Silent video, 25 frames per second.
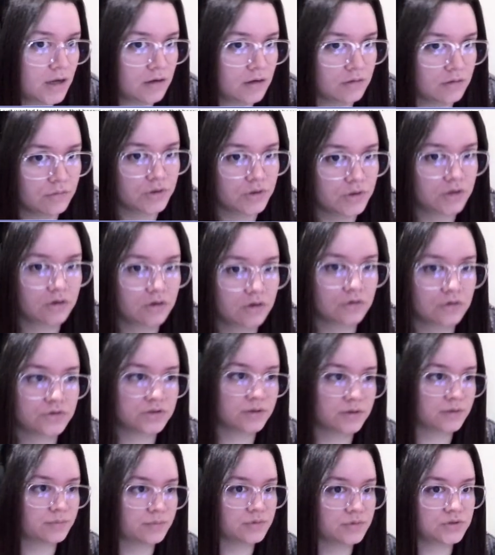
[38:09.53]
hey, we
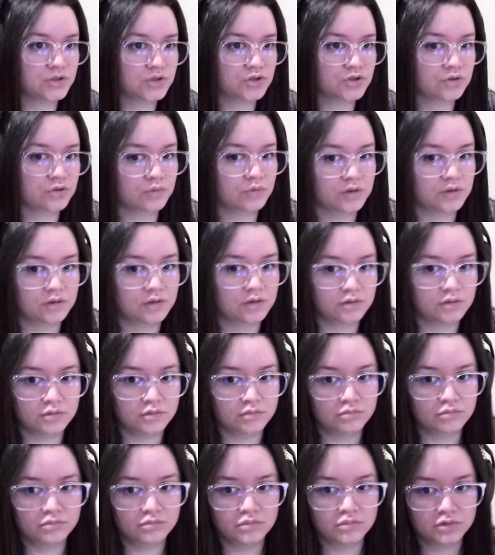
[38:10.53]
closed the position
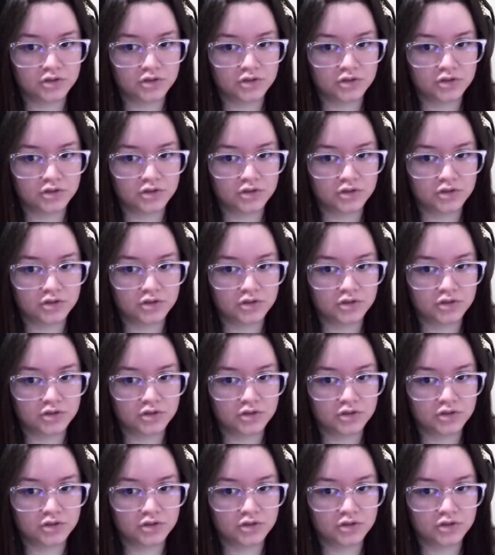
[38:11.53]
with